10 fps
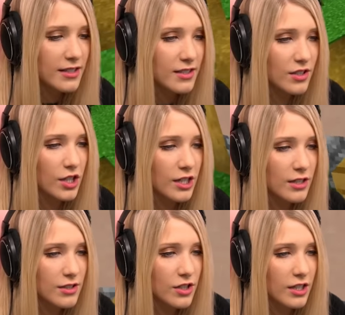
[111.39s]
Sir,
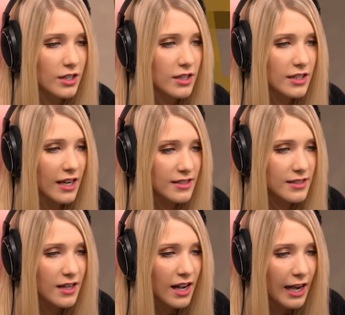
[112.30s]
sir,
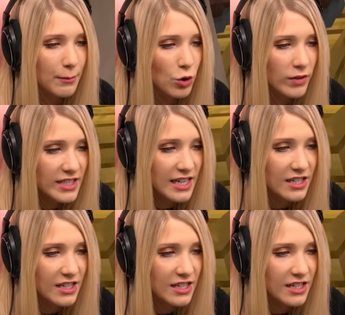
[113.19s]
yes. I'm going to